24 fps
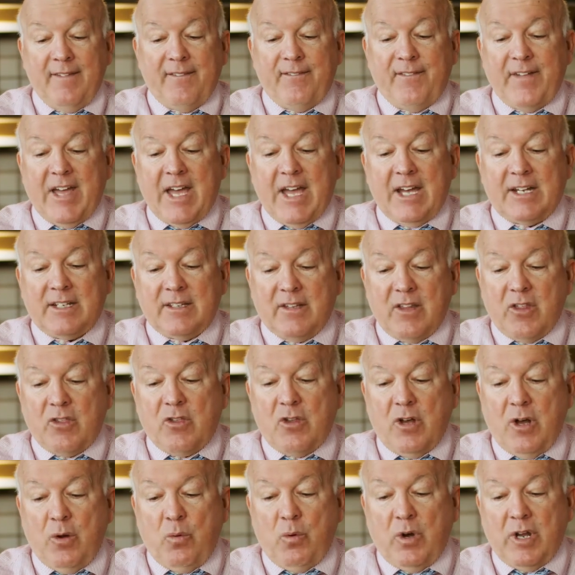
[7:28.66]
Fact. The
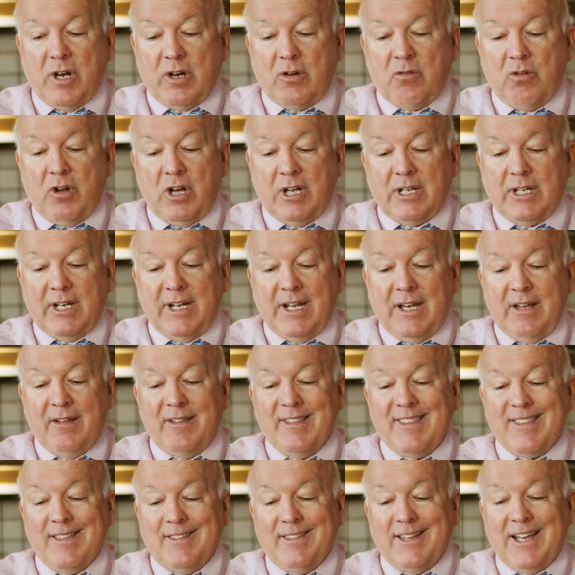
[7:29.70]
saltwater crocodile
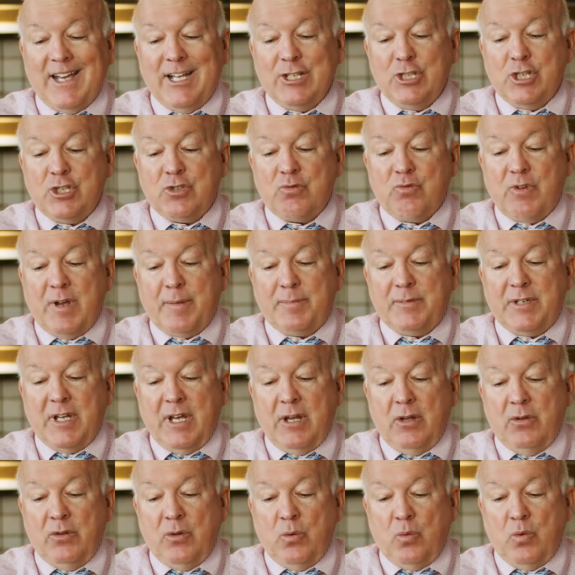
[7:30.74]
is the largest
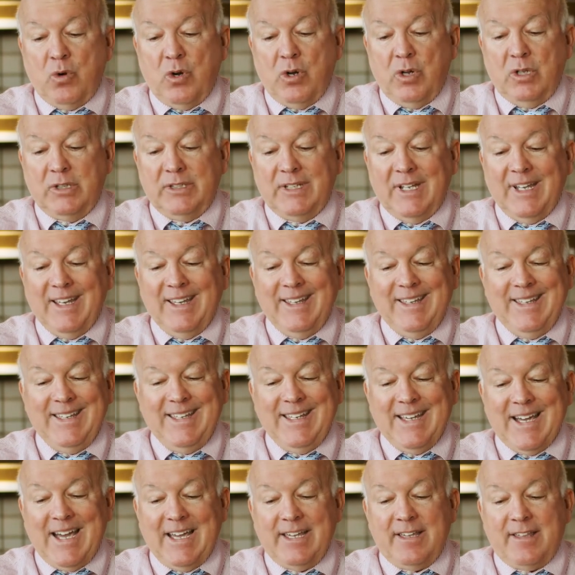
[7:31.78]
reptile in the world.
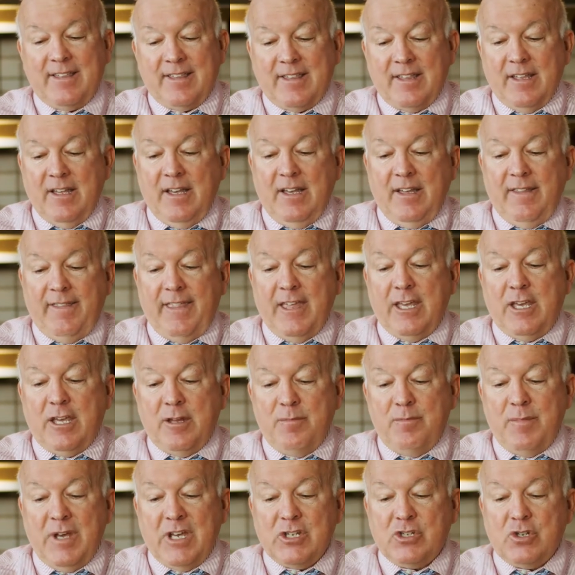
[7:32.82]
Yikes! They
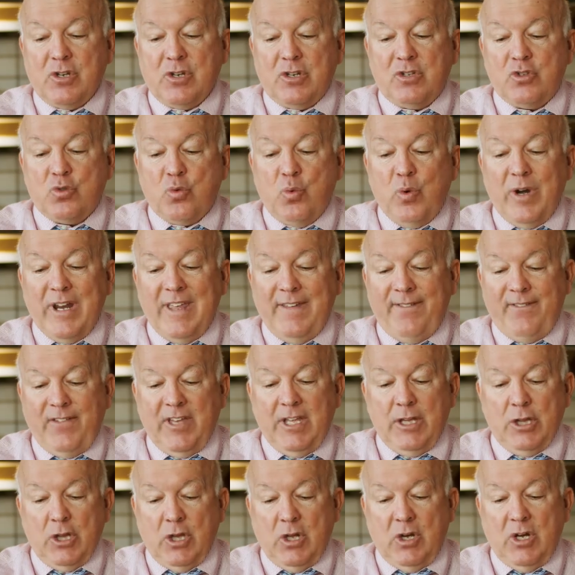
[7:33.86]
can measure 20
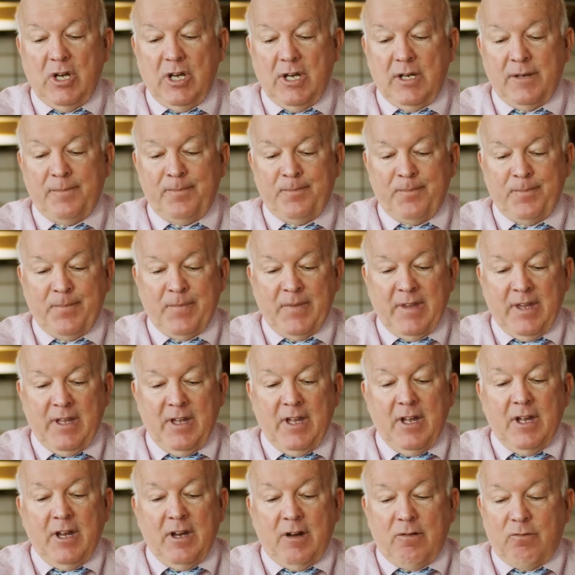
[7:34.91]
feet long.
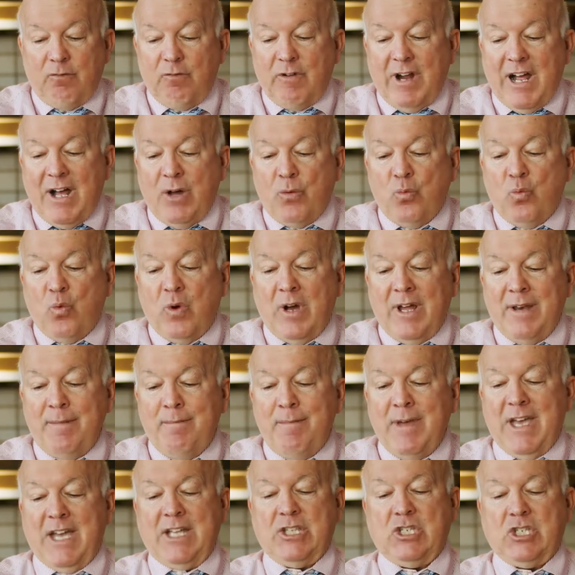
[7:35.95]
Round 1,
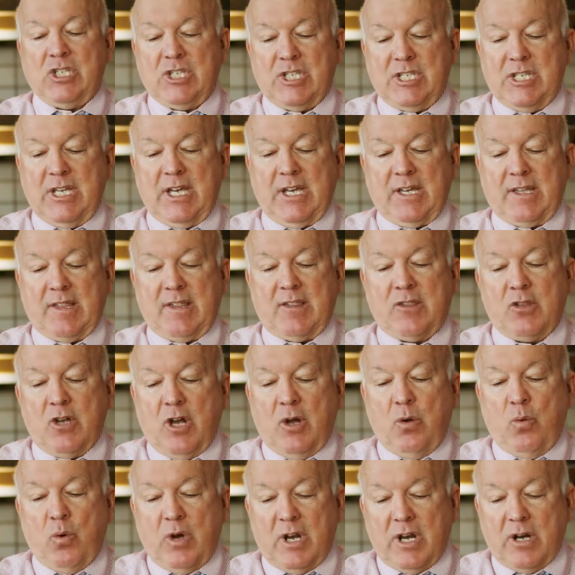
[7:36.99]
match 6.
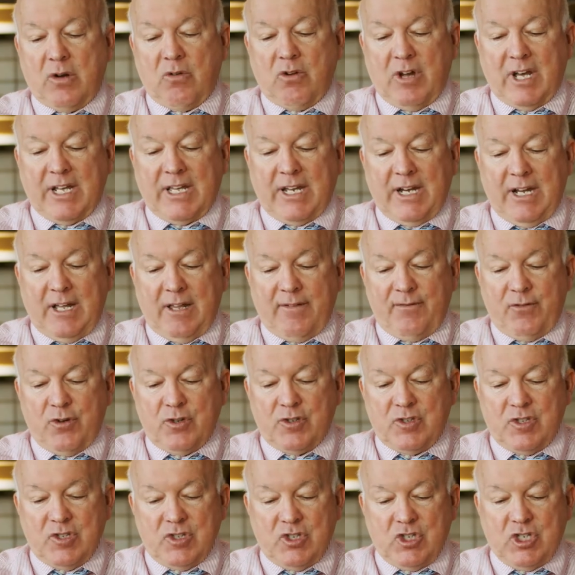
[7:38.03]
Saltwater crocodile
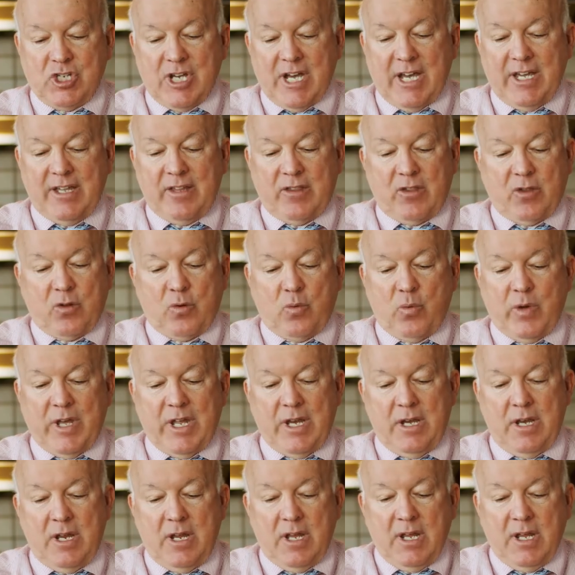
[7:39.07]
versus giant squid.